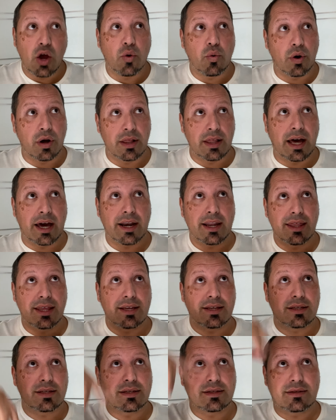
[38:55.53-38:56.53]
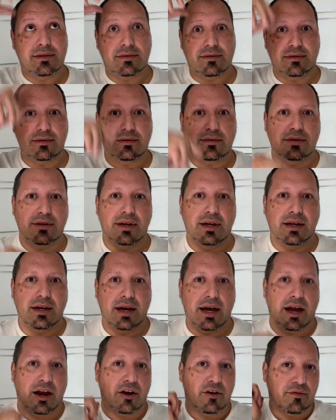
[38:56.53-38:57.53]
Well, a lot of this
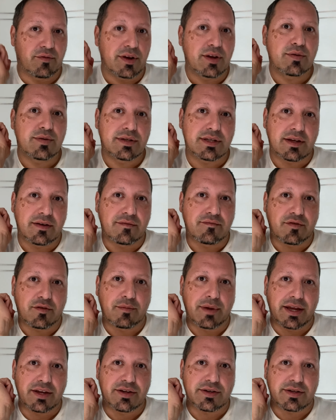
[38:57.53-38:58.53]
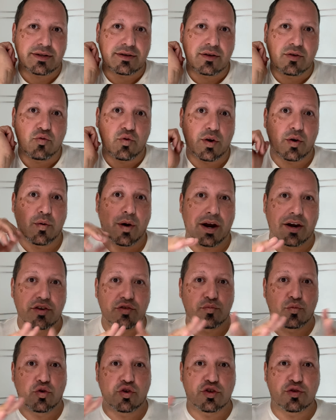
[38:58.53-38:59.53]
higher frequency information
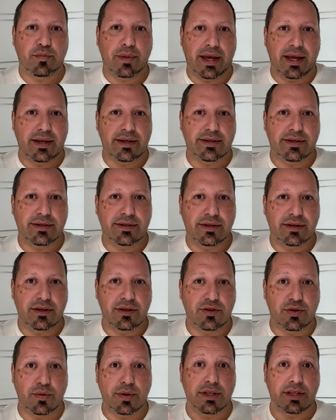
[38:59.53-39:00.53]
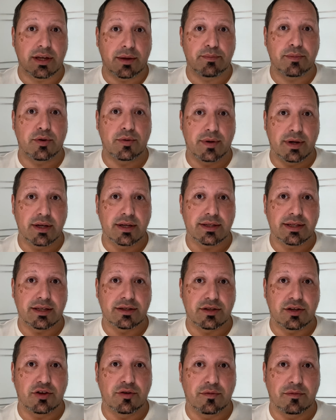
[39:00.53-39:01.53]
requires more space. So it's up to us
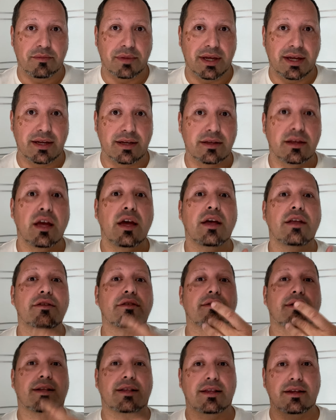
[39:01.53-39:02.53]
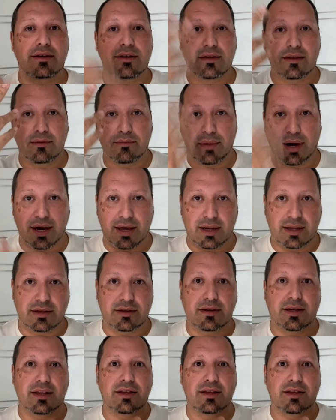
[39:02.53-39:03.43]
as a human being to clear the body, to